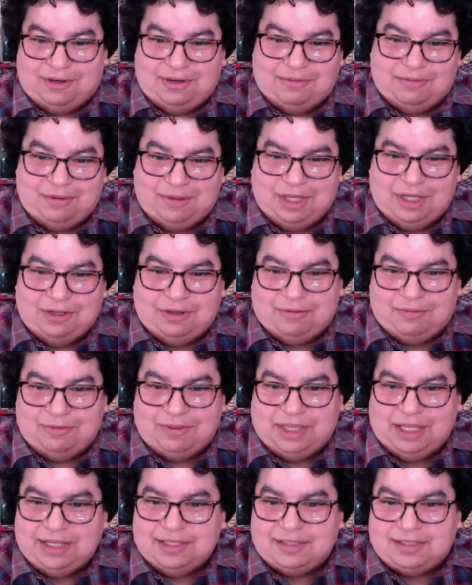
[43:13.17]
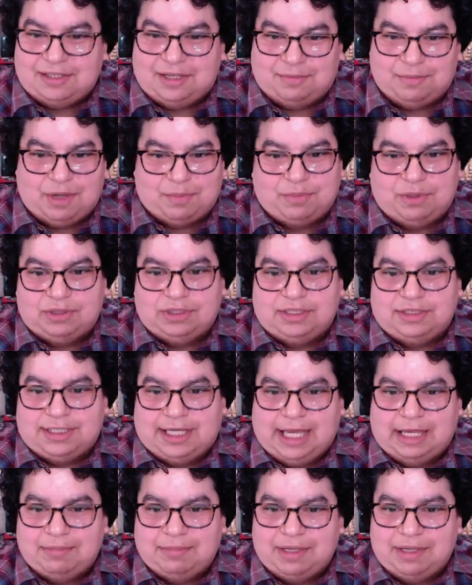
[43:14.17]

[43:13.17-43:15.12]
or things come up all the time.